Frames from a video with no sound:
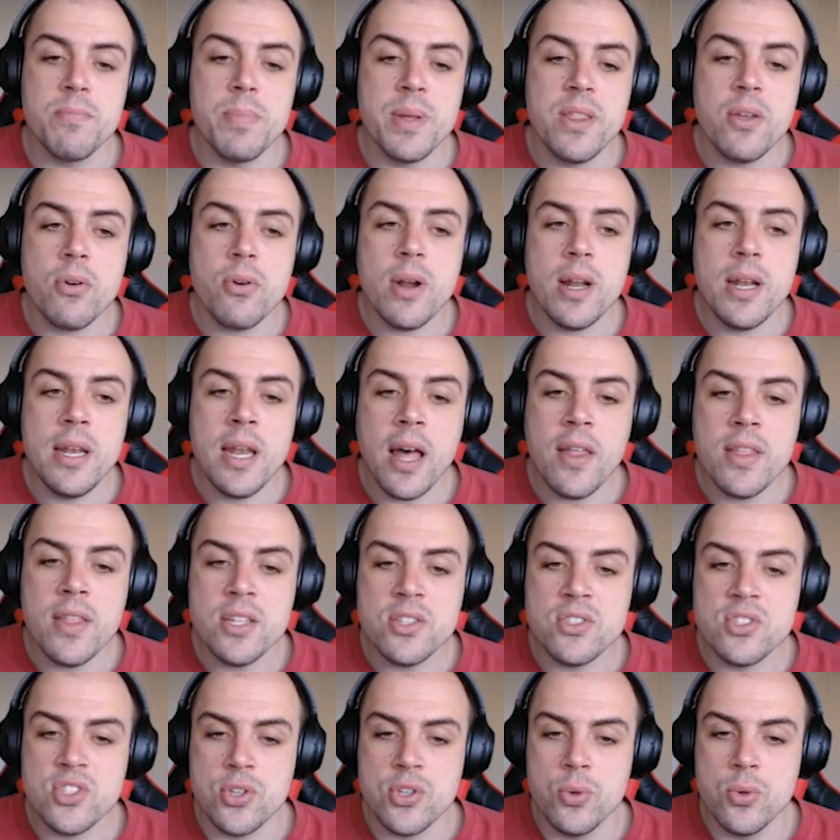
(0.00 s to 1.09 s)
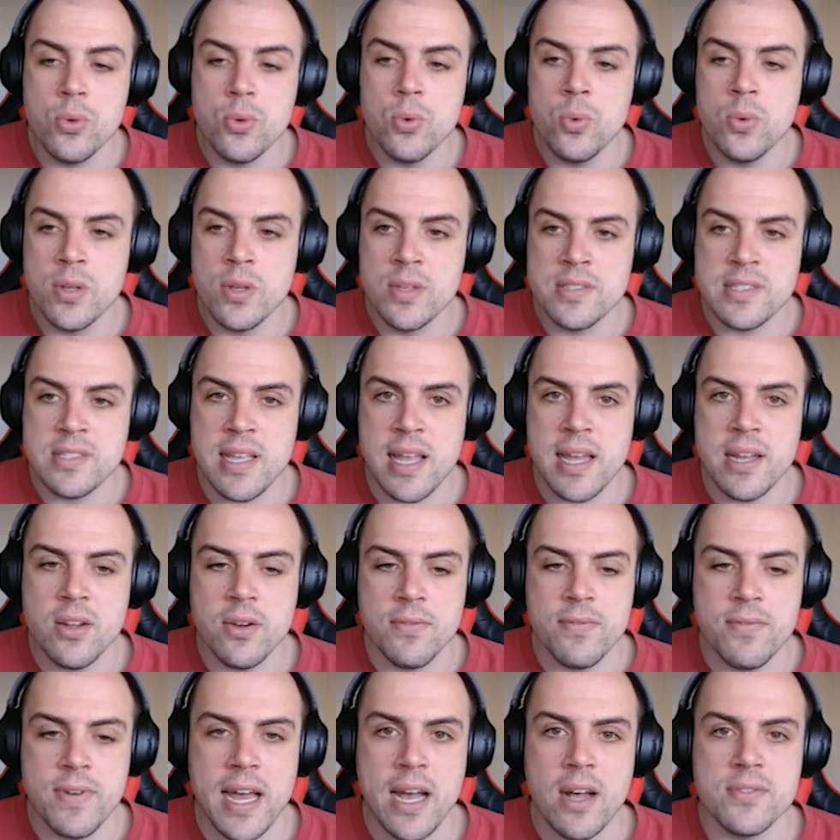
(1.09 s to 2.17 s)
but there are another two set
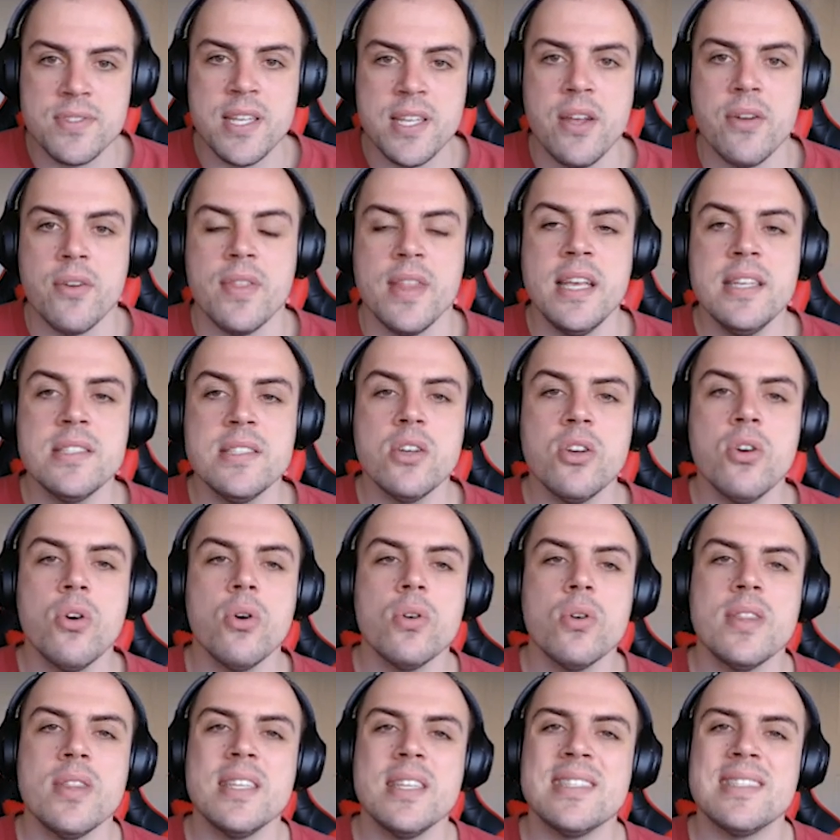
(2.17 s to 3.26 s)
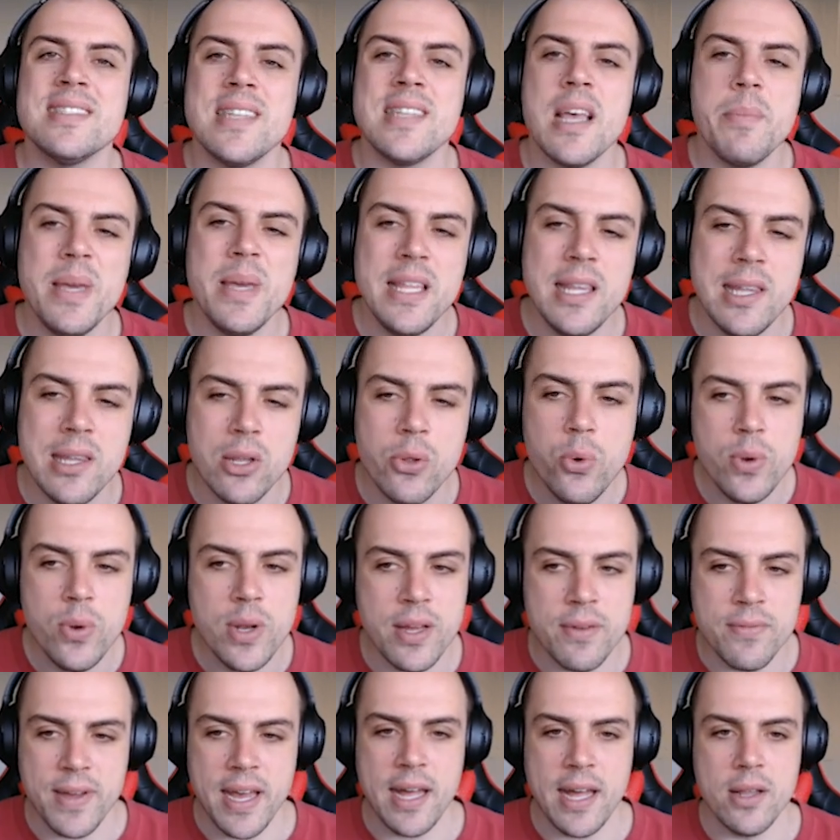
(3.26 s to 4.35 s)
of valves here, and these are called the semilunar
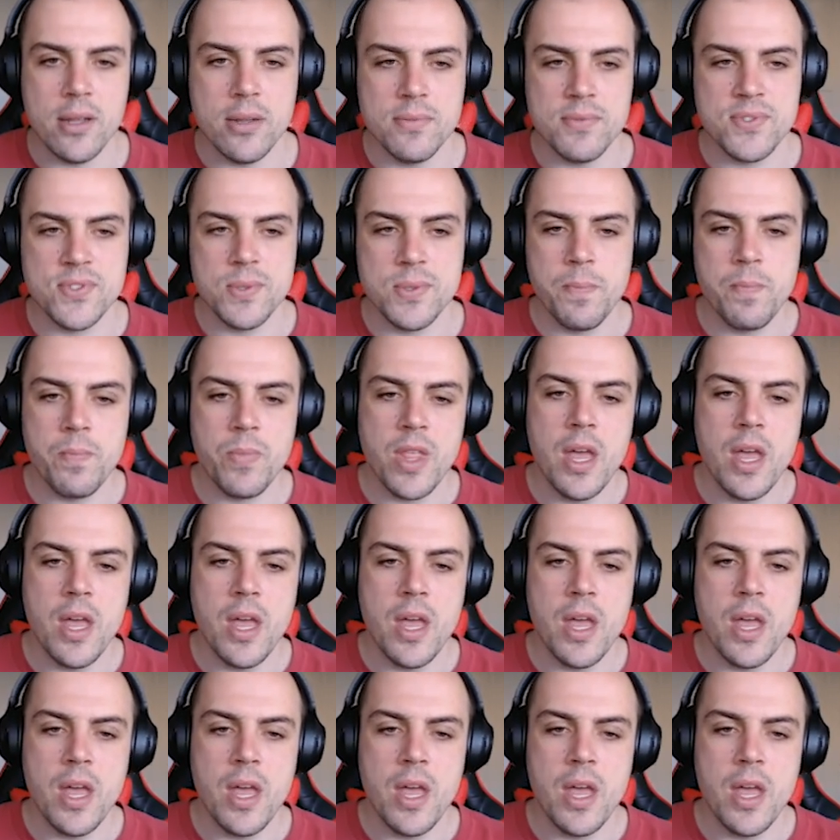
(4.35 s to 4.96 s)
valves.